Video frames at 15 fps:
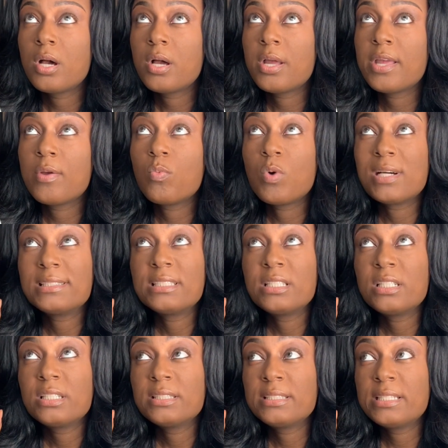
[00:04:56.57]
It wasn't
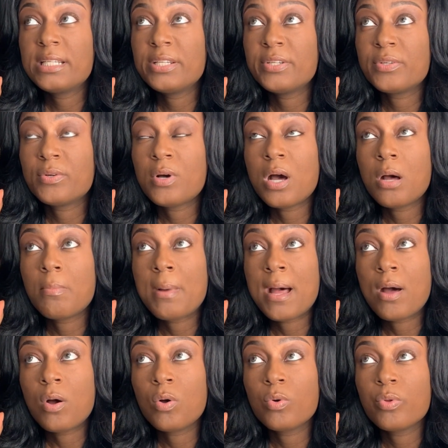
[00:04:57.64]
until
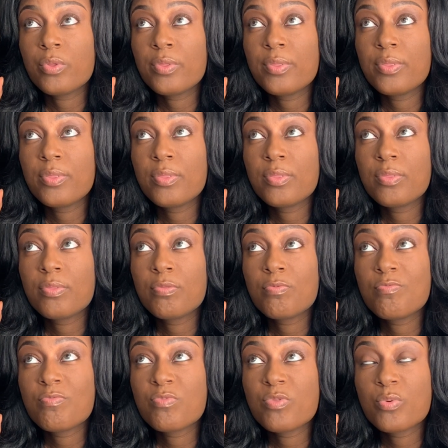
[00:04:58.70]
about
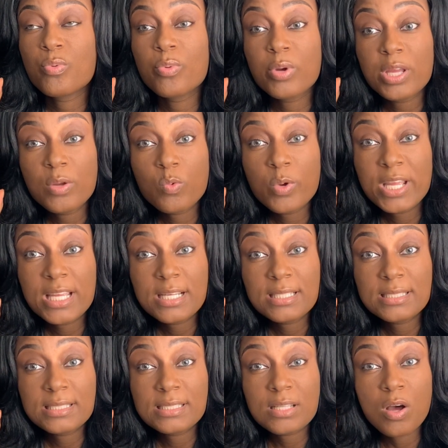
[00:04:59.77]
3
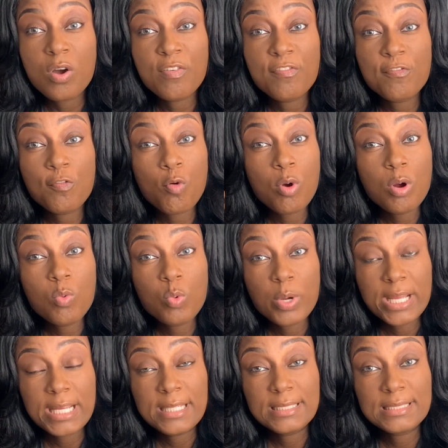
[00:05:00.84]
weeks or 4
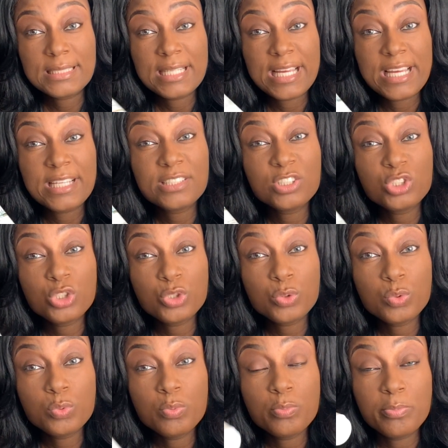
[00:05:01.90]
weeks
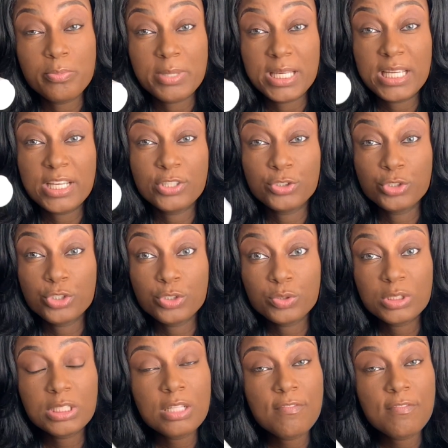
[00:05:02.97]
into me introducing the